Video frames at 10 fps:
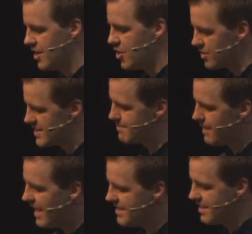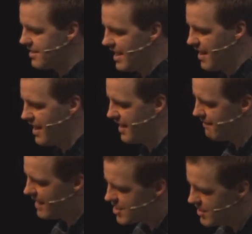you're smarter than, then
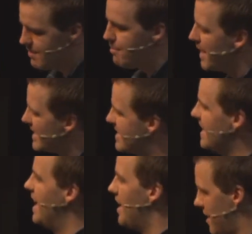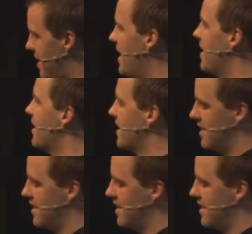eventually better than,